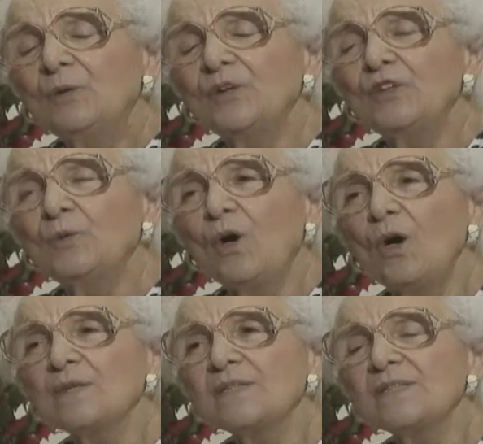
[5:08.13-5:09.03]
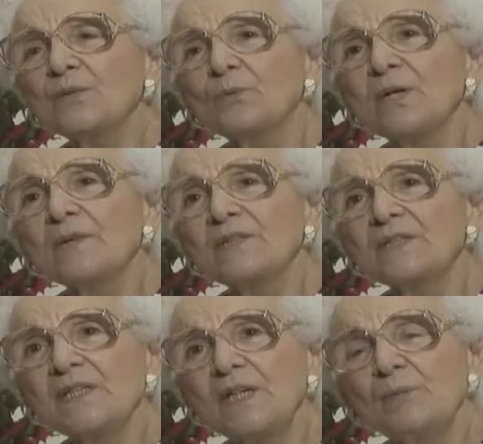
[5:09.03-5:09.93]
where you all sit around the
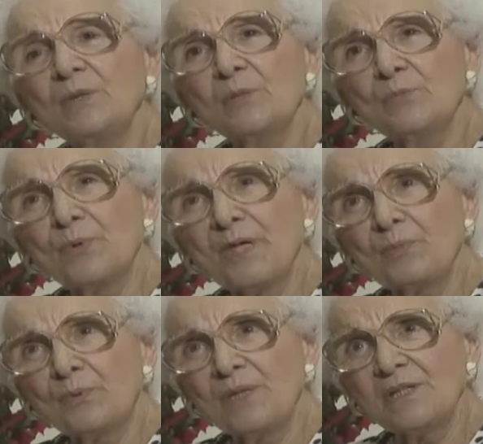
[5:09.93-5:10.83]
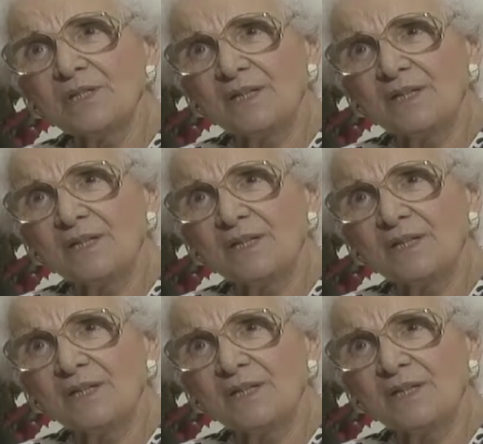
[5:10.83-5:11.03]
table and break bread